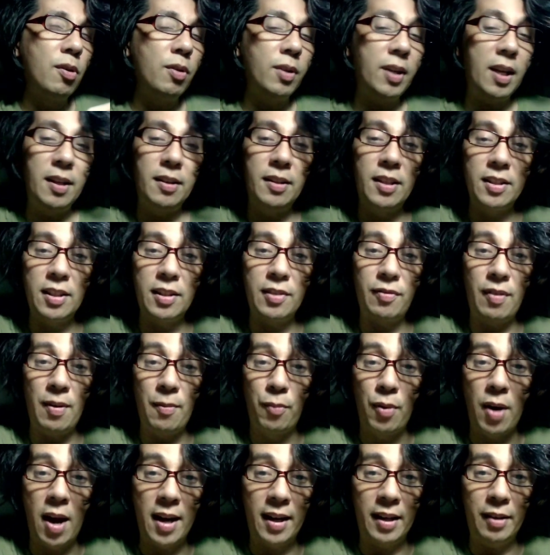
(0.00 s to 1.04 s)
Okay, this is
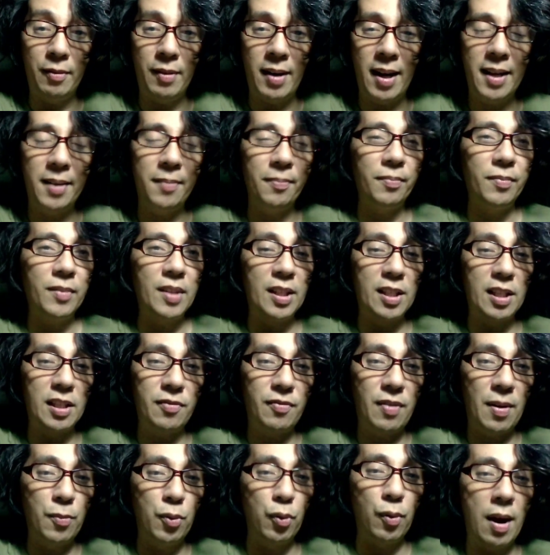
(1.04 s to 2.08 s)
February, right? This is
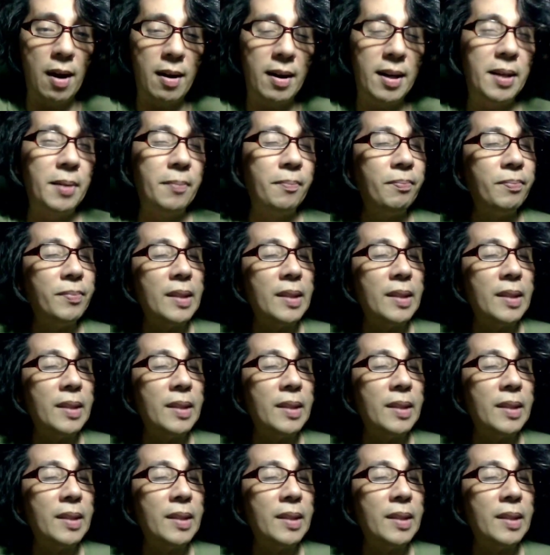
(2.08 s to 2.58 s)
February.